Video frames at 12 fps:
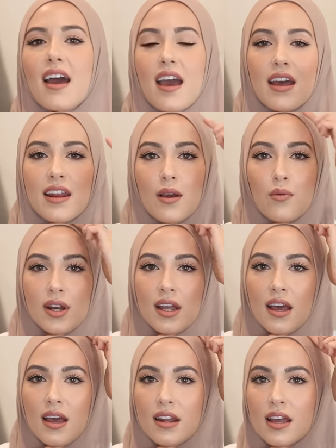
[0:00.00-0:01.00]
And I went
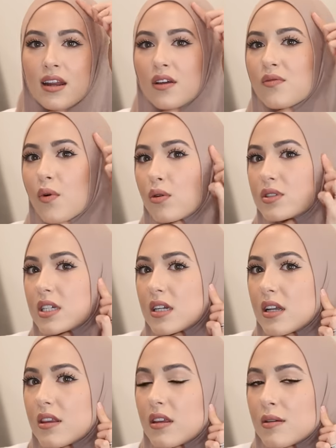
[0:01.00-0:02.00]
ahead and I
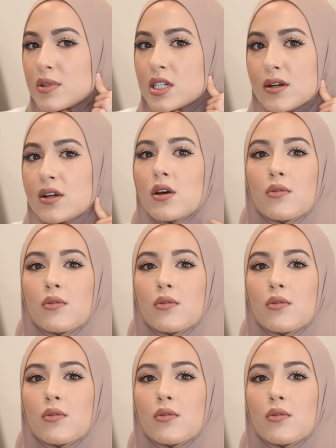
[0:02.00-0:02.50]
folded the material